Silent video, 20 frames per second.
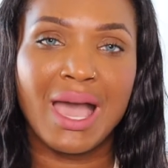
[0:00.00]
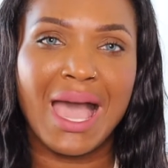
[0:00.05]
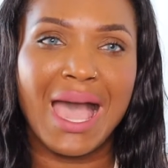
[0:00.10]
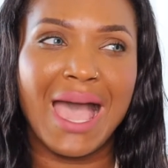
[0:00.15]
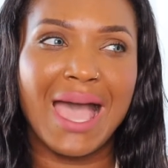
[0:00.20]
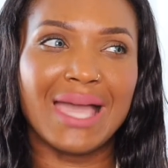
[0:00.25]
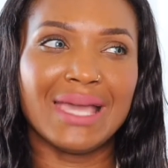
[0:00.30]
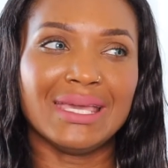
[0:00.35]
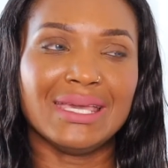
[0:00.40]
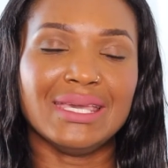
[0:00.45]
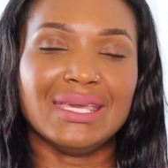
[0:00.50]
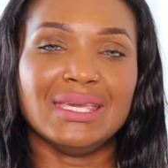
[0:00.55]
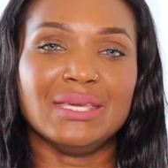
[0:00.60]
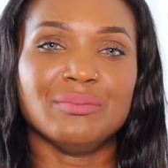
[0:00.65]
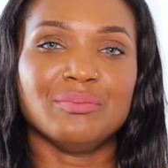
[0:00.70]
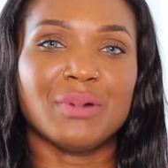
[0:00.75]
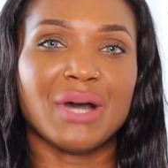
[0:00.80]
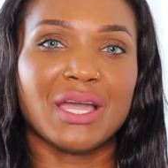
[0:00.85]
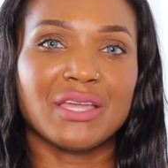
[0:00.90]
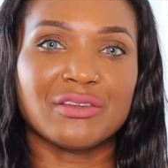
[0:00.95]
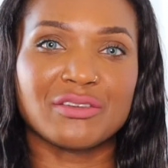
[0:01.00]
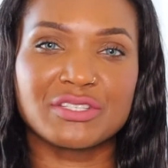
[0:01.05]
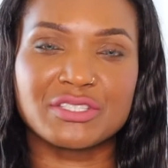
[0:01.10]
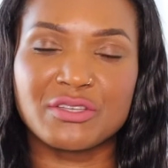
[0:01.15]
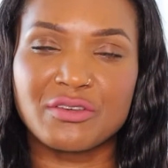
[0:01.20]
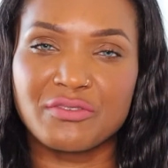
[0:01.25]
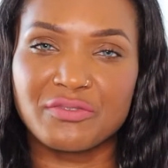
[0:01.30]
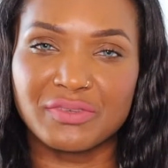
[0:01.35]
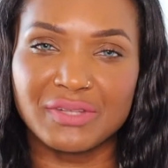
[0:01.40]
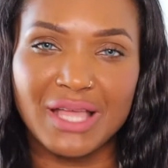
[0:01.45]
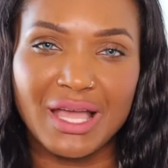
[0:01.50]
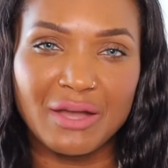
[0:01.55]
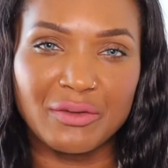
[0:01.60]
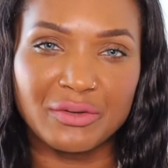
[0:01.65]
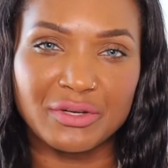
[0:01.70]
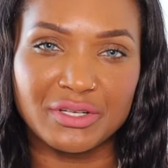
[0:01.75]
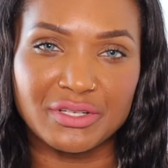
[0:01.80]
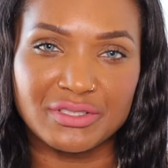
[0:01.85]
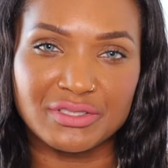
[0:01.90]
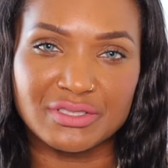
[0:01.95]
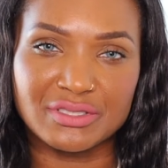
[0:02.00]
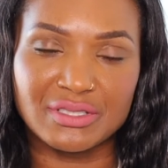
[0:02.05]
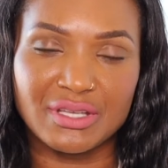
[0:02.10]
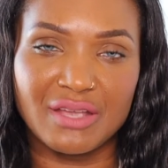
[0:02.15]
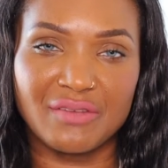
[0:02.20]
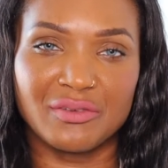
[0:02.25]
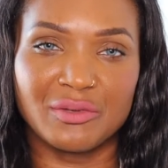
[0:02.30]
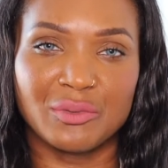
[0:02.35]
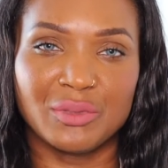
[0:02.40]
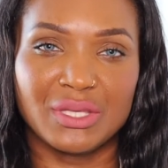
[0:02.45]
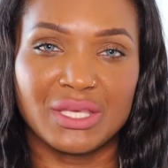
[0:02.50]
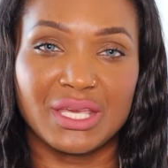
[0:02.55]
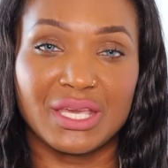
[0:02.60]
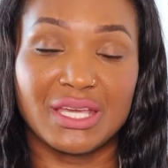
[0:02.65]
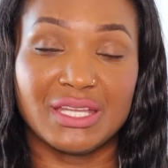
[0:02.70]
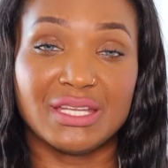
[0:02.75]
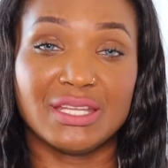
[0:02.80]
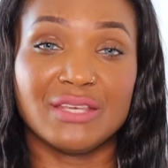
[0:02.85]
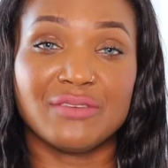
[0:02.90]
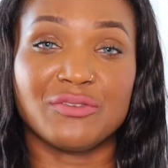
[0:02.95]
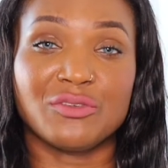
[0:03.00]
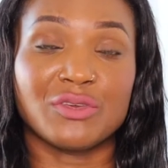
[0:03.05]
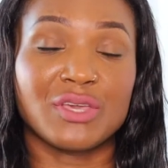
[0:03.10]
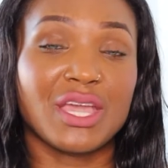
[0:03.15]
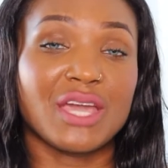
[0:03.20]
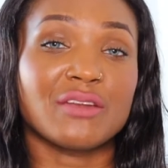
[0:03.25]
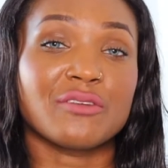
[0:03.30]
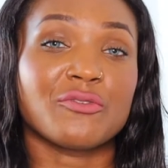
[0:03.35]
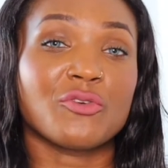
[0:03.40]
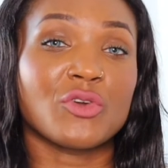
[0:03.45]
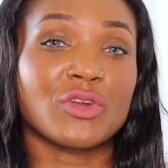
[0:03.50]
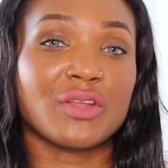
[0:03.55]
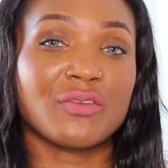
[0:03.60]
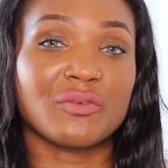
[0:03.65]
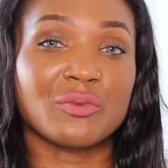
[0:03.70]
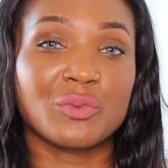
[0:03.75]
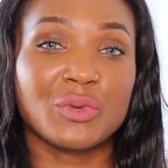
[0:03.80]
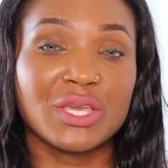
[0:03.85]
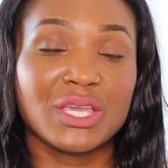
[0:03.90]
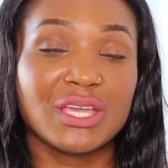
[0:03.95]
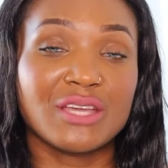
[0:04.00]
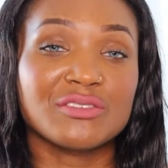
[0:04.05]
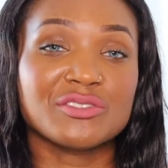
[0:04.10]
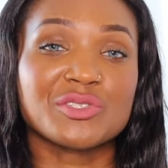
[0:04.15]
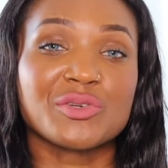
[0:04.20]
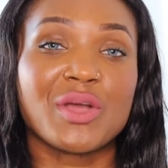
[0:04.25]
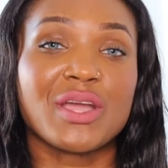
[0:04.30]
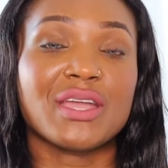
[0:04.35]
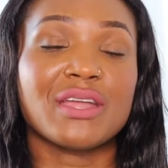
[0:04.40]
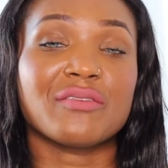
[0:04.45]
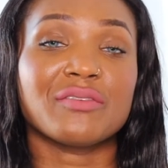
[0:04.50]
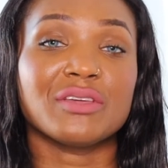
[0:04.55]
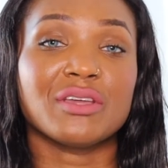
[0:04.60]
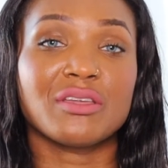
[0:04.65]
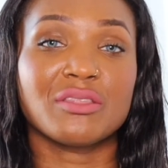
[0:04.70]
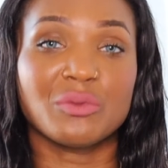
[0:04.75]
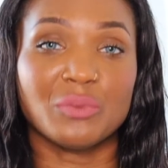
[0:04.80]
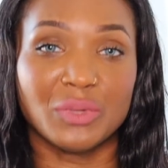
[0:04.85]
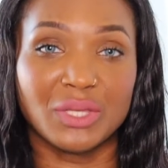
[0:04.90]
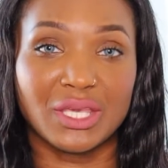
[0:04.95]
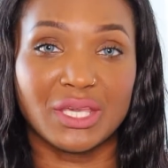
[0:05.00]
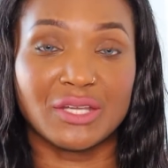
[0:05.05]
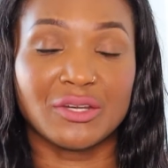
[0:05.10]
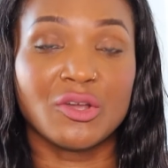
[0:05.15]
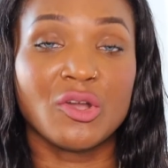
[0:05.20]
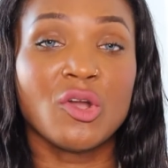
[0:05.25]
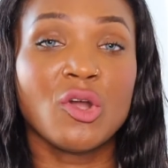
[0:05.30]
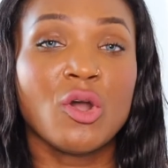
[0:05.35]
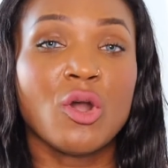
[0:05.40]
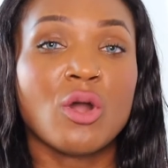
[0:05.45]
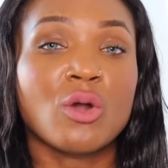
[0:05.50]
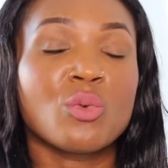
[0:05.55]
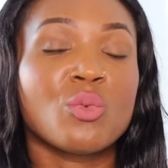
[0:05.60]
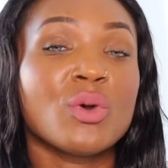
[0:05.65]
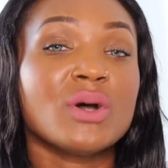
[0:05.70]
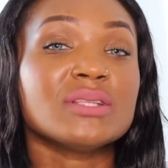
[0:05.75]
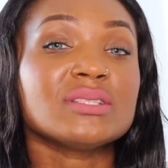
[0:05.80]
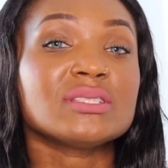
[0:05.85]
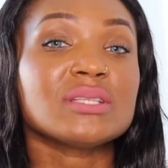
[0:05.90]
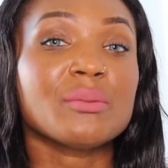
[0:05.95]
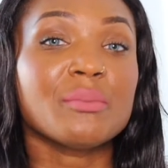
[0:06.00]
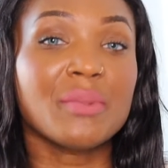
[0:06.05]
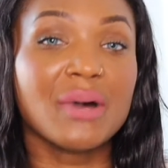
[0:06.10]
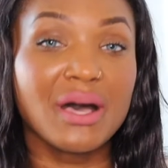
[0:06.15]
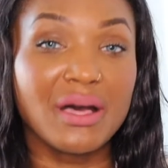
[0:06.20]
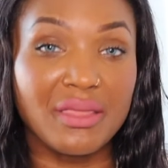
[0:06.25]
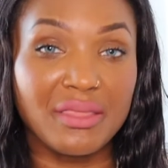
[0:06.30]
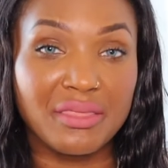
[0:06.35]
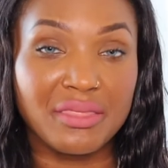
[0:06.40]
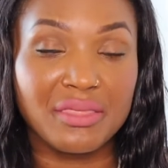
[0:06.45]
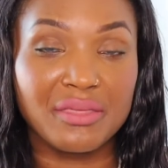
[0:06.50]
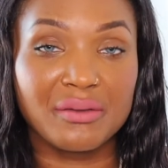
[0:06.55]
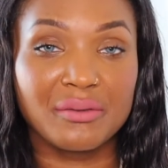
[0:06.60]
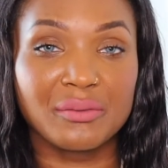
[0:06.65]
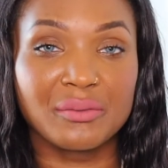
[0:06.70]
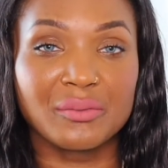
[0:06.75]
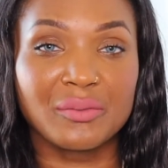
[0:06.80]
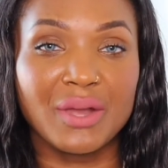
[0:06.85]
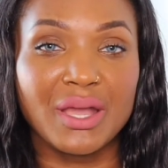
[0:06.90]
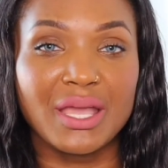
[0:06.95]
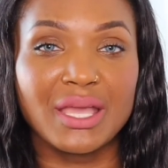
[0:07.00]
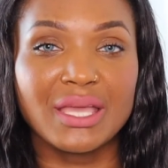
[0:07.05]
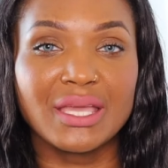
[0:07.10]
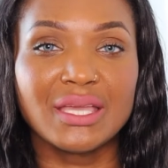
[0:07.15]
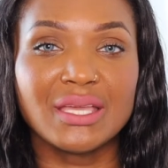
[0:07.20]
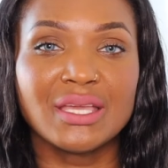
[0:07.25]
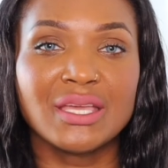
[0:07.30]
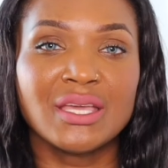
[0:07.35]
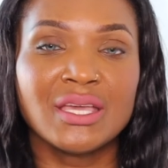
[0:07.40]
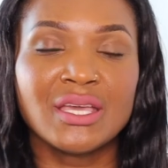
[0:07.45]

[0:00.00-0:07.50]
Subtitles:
i.e., buy yourself flowers every weekend. If you can't afford every weekend, try every other weekend or once a month, right?